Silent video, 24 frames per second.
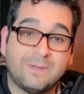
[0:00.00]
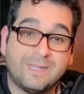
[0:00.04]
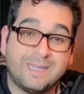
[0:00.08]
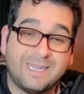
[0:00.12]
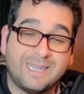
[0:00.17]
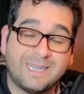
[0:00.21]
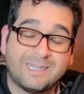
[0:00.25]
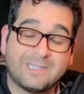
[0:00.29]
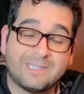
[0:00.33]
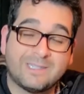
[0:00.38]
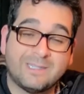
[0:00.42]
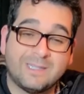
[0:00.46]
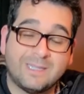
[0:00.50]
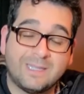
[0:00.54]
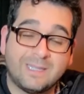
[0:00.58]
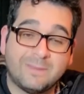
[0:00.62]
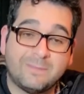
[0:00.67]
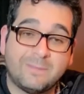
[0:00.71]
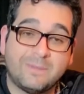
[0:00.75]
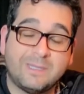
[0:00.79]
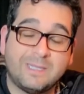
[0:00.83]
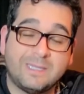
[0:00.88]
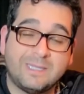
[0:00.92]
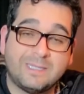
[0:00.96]
well, actually,
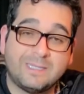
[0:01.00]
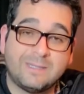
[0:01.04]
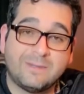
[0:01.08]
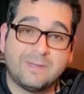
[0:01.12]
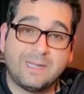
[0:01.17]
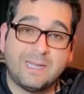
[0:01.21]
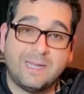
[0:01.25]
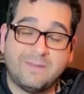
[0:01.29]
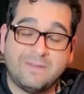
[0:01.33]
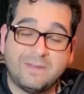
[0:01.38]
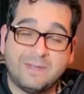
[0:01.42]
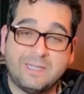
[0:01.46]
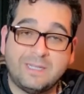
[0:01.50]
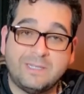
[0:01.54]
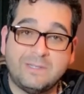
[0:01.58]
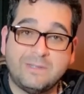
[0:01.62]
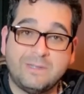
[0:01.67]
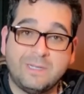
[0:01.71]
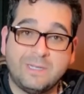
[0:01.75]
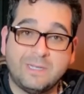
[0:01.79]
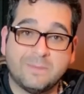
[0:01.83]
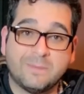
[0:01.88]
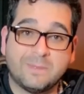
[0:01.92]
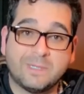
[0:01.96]
the police don't have any
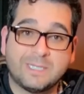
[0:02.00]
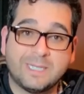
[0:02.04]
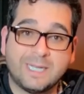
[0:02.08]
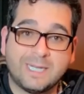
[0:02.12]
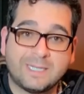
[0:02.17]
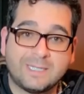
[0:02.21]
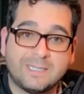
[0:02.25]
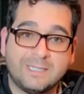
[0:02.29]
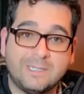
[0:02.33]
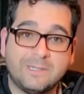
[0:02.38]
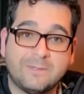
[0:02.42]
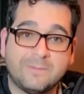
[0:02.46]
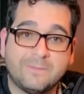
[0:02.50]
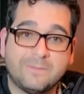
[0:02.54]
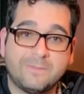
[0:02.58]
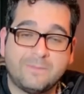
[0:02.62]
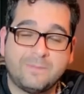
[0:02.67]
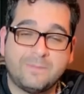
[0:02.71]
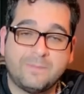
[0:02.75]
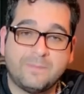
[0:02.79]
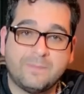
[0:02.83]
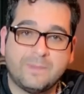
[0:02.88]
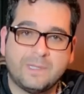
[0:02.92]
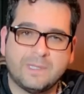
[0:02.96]
duty to protect you.
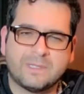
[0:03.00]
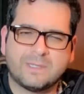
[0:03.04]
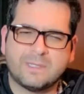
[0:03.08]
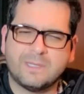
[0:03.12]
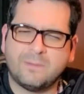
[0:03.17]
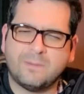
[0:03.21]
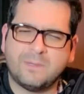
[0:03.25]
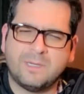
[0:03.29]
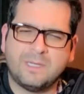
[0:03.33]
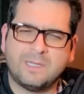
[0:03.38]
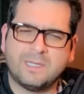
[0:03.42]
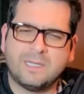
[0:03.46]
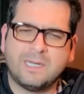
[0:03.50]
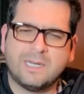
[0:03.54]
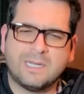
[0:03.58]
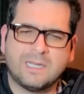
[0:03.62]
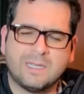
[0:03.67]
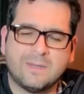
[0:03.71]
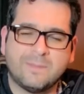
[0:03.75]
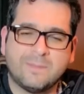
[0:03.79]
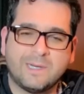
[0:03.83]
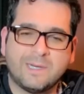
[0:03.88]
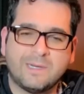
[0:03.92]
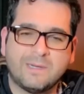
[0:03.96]
They'll say, what are you
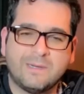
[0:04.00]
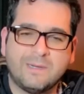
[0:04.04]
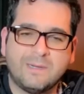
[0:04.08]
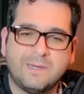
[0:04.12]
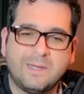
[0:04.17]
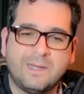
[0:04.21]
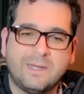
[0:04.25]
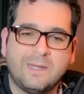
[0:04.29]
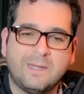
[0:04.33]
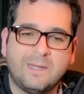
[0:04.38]
talking about?